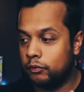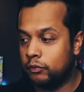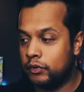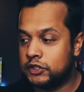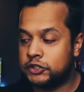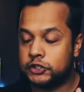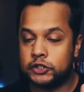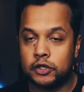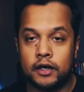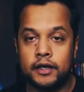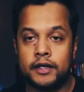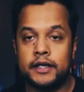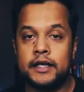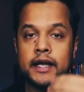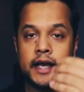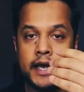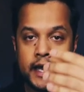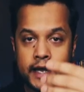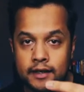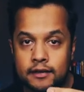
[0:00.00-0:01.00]
will start
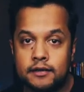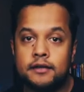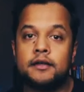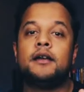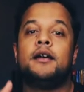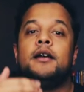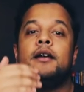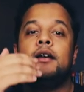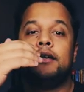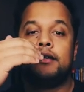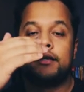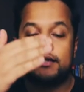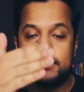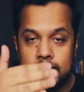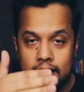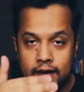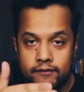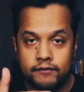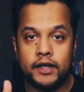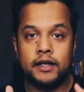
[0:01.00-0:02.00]
in 8,
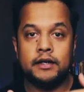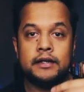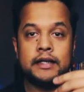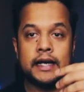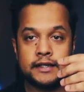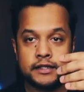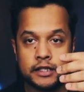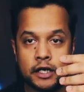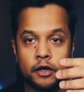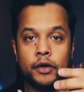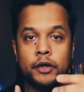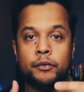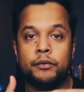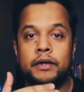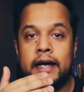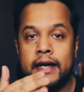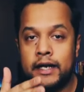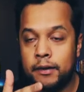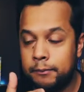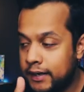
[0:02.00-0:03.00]
7. That's how it
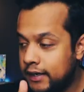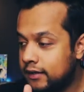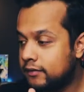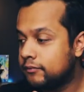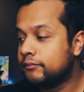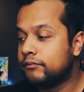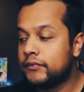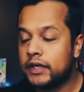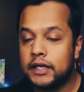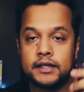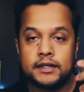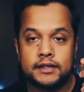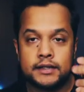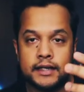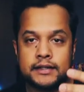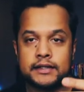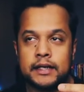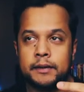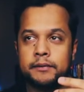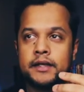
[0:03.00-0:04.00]
will animate.
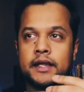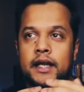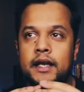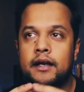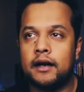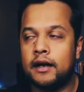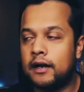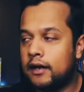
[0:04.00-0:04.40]
6, I think